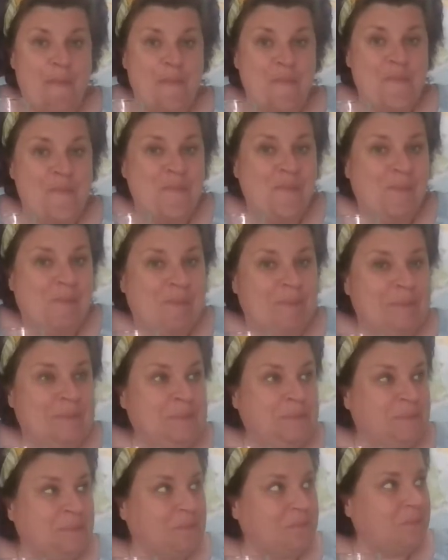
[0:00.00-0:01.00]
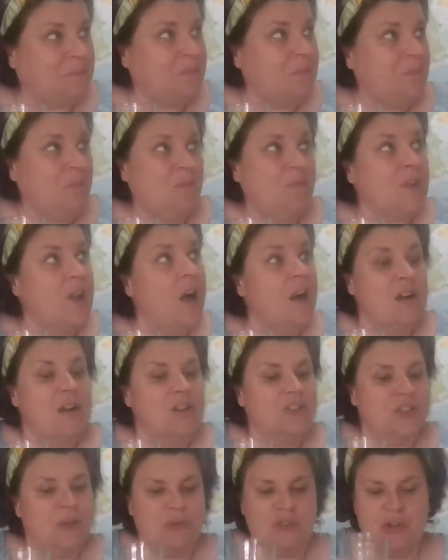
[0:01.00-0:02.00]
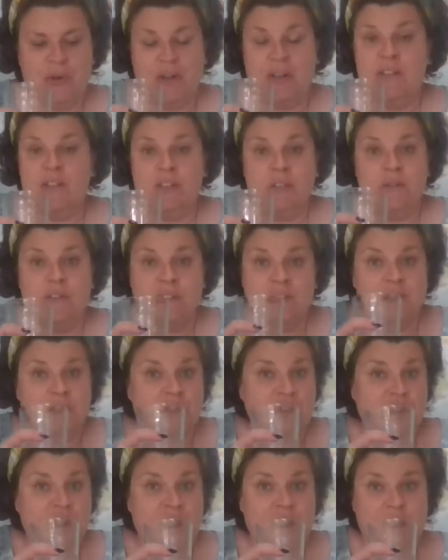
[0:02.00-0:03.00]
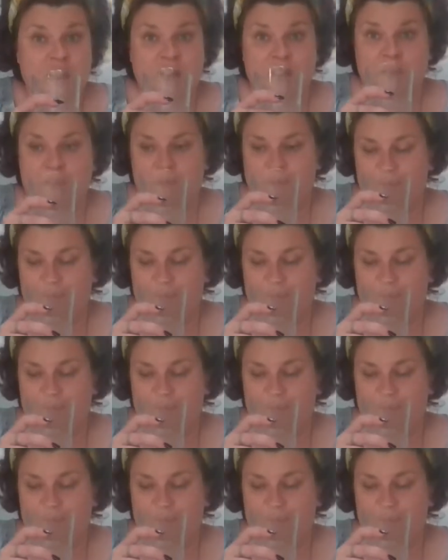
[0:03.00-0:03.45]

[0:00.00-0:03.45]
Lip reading: I can't stop chewing. There is another cheese thing.